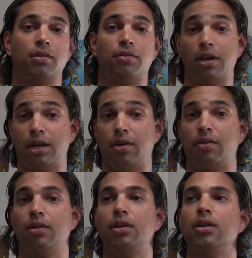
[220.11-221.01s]
right now.
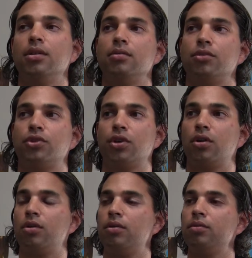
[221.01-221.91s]

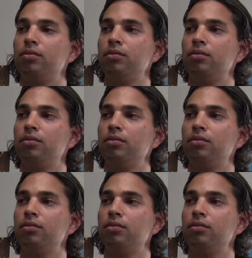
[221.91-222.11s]
So